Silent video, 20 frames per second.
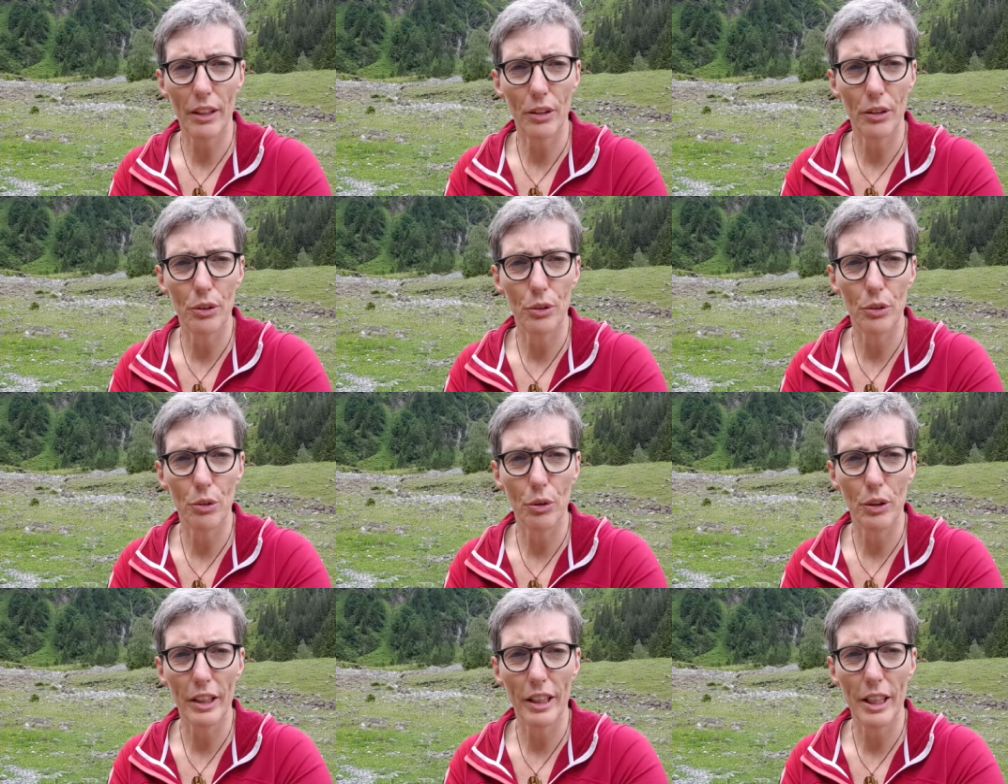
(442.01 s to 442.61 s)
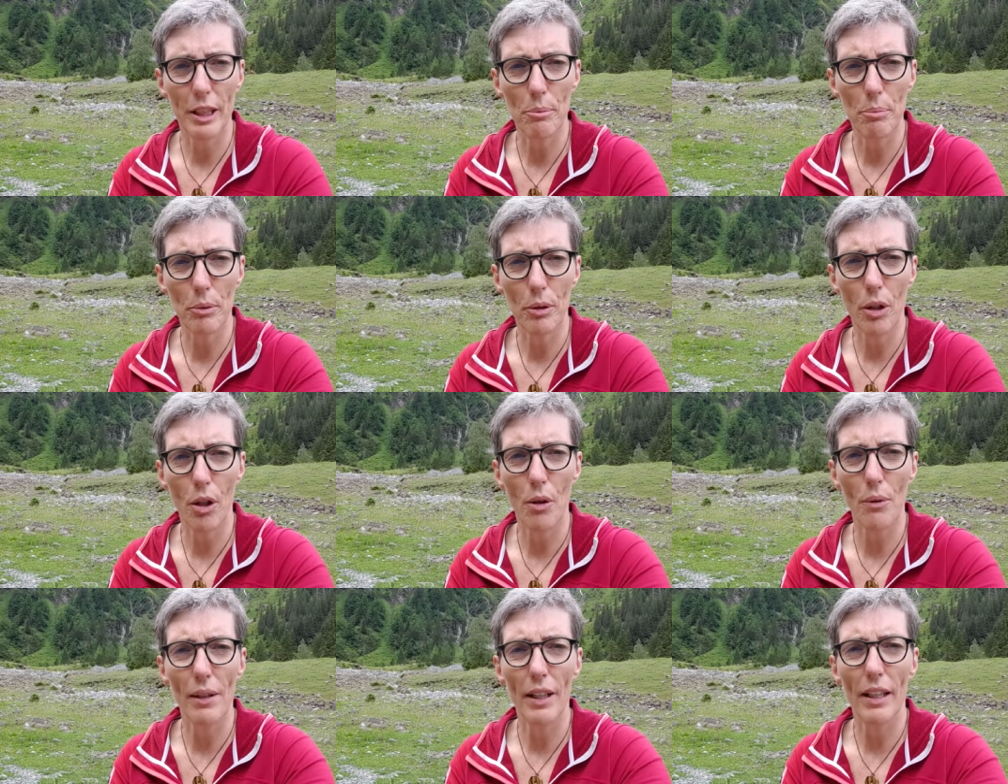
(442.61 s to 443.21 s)
You keep
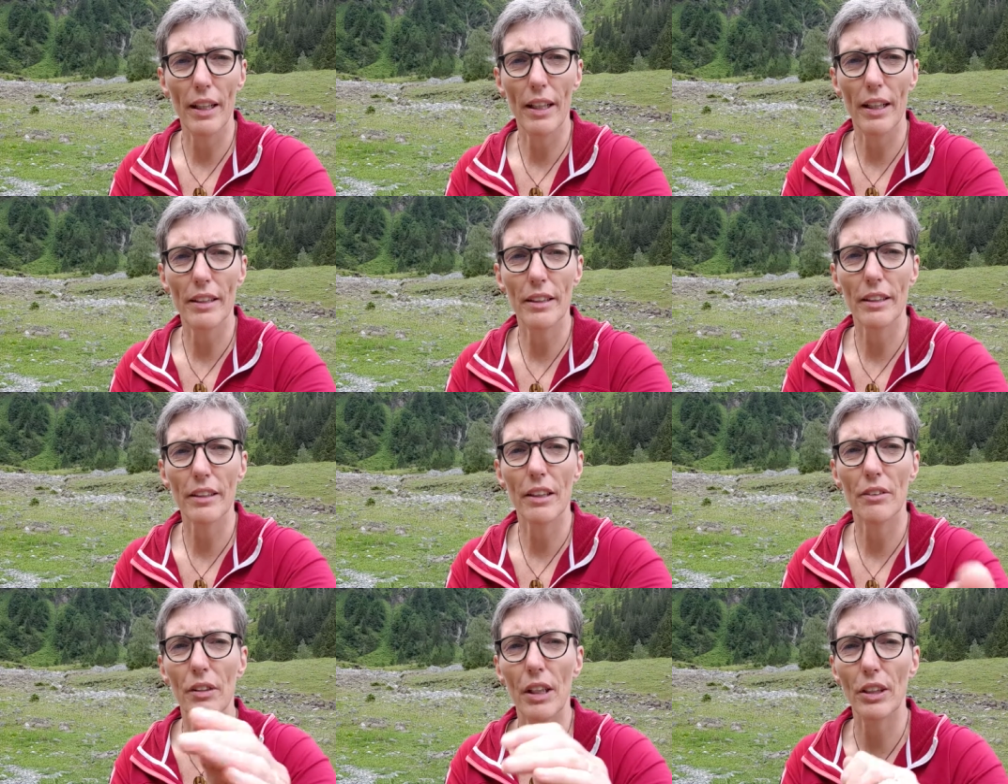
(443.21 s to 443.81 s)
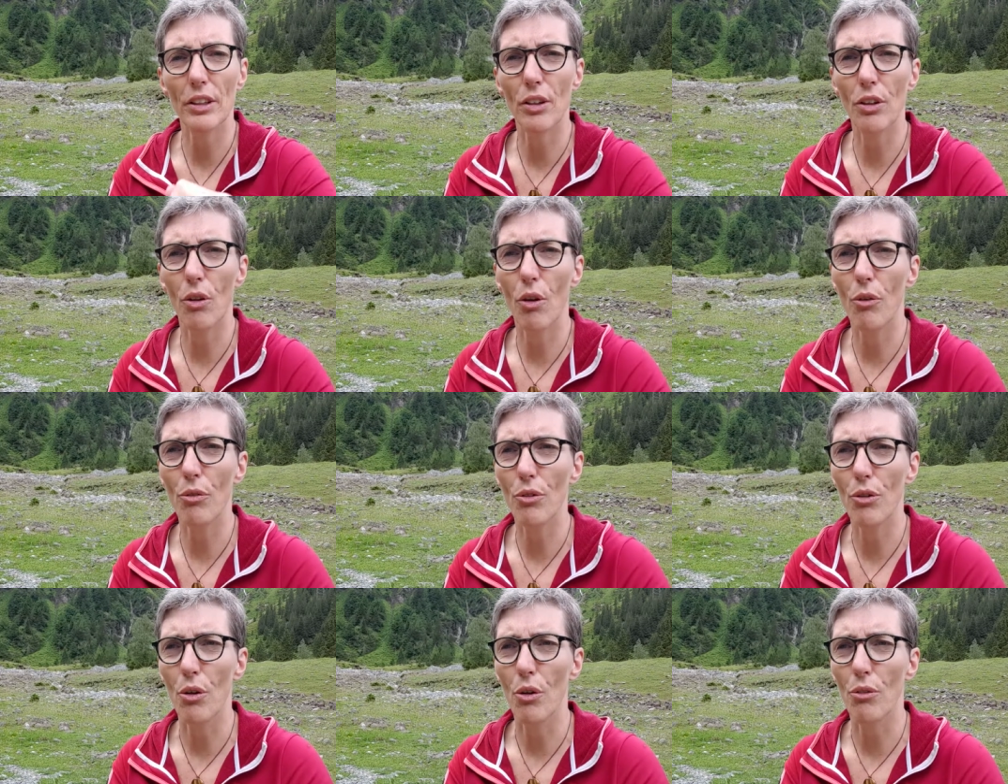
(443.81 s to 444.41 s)
going in the direction
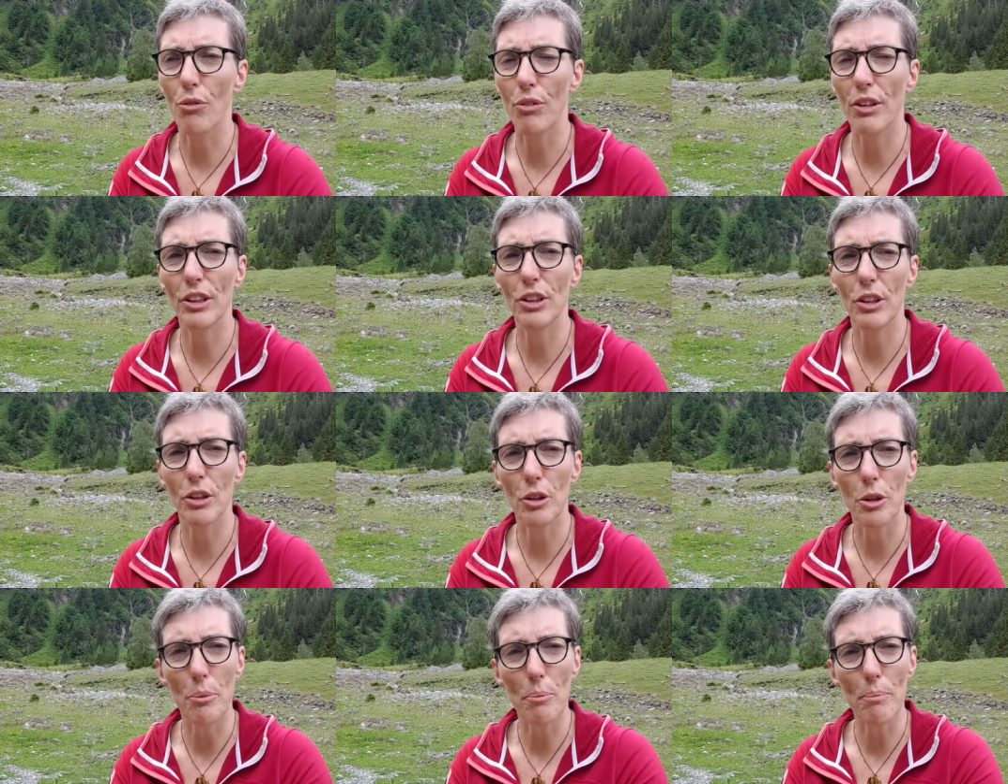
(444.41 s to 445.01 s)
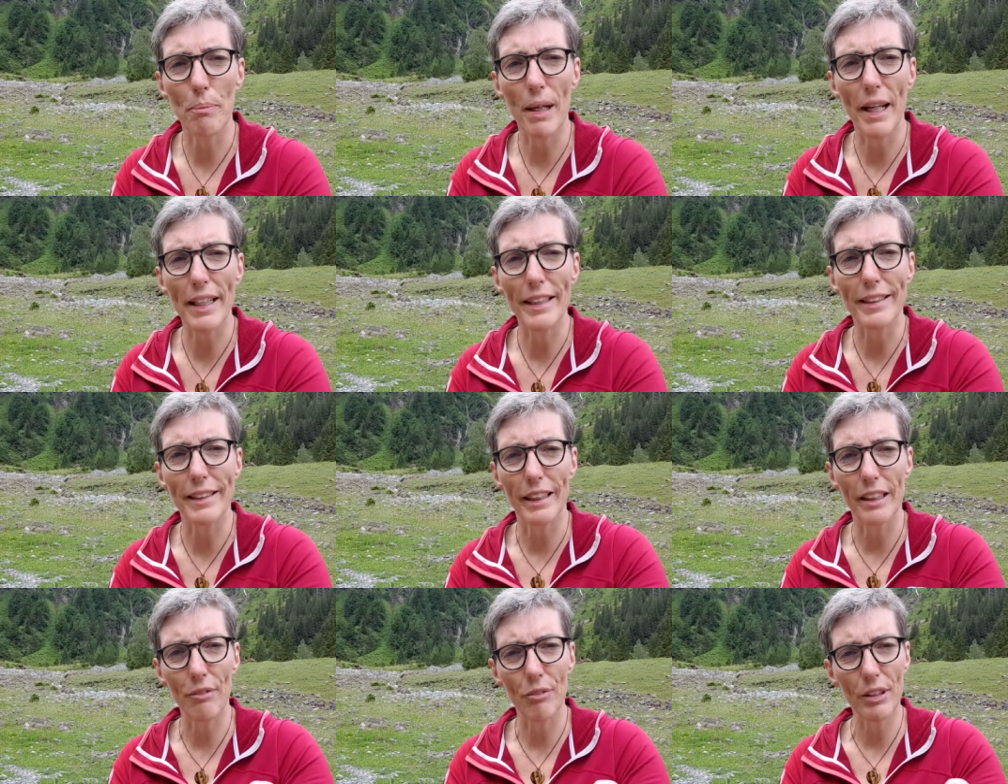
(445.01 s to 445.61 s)
of your vision. You may
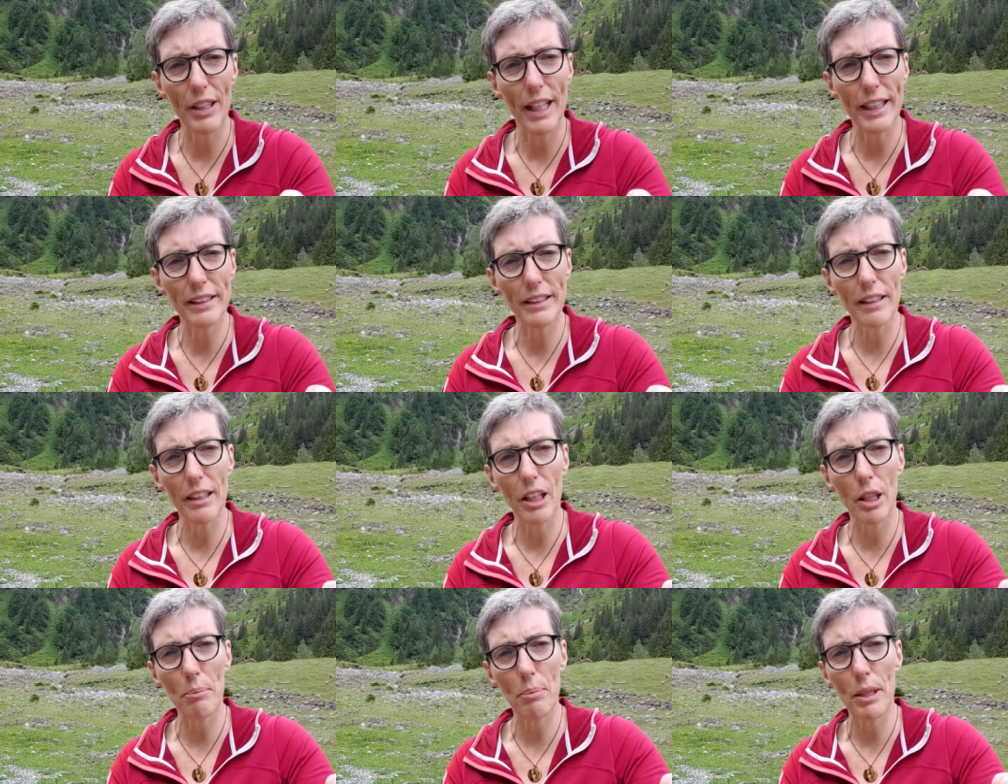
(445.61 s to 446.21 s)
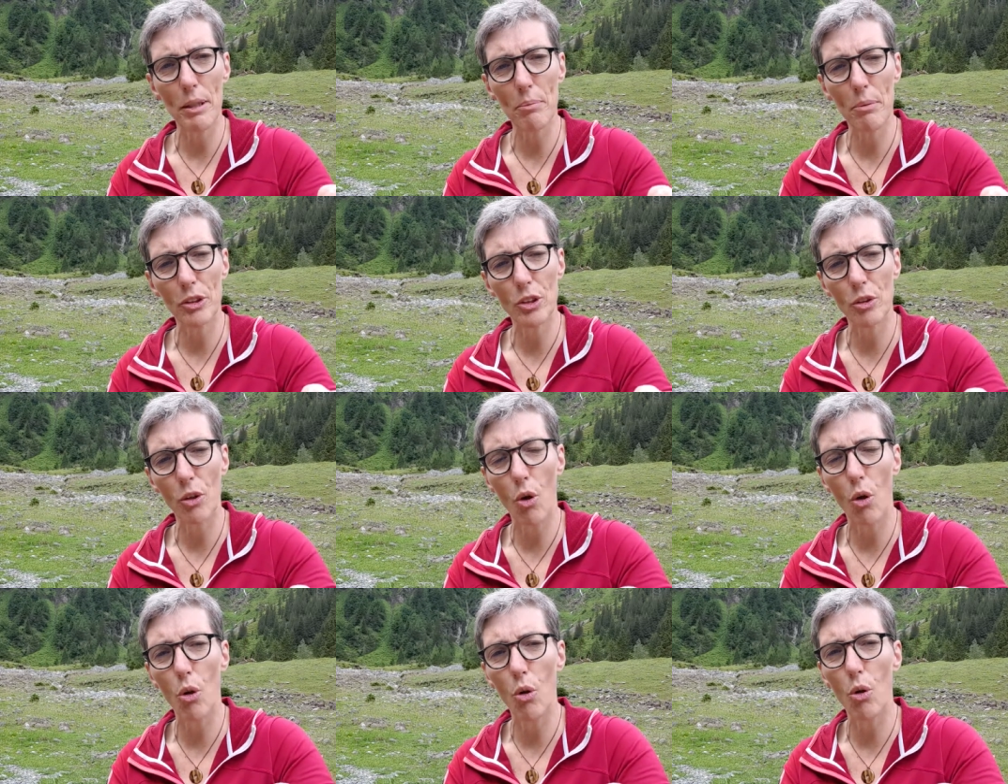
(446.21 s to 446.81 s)
deviate a little bit, but
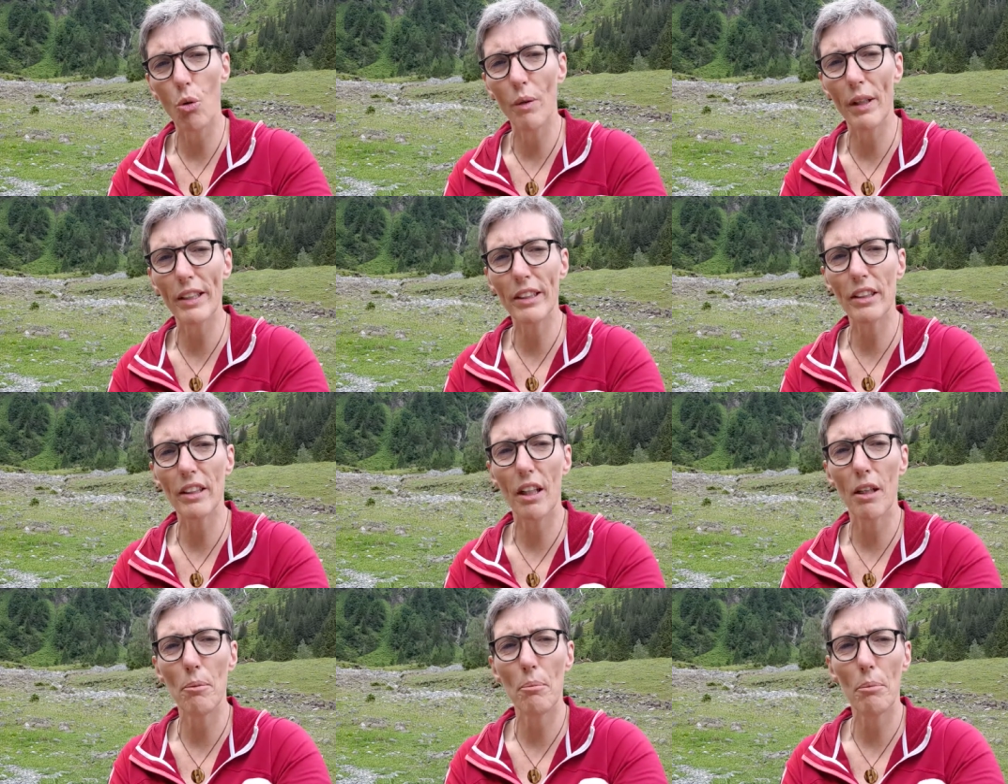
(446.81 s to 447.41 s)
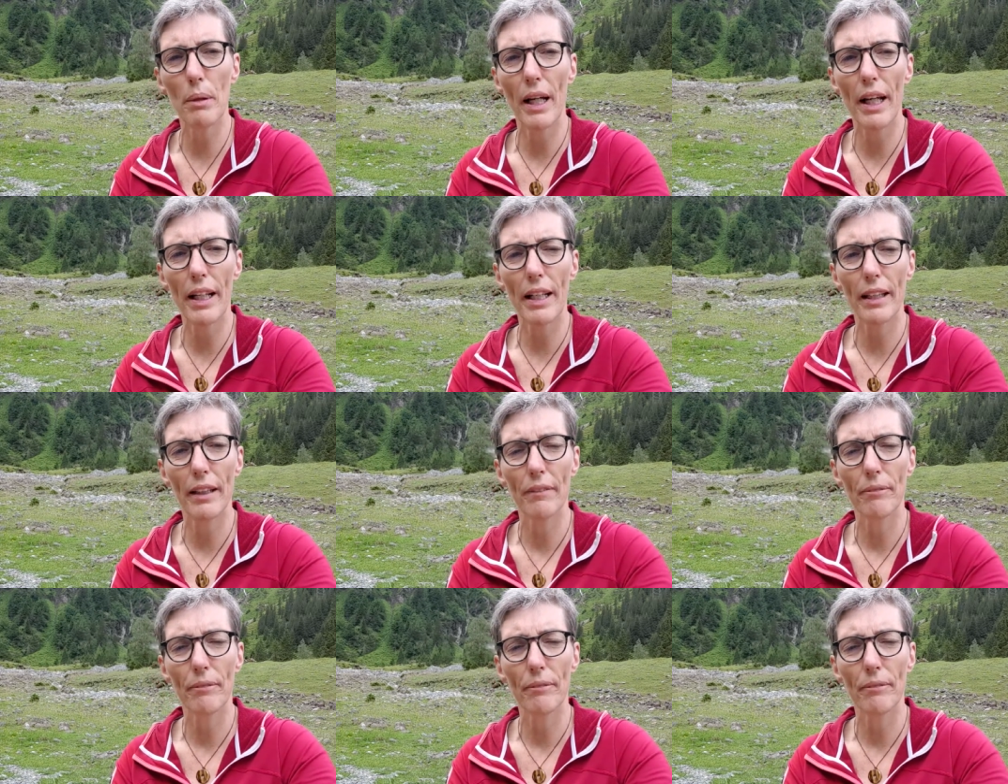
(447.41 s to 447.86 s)
you always come back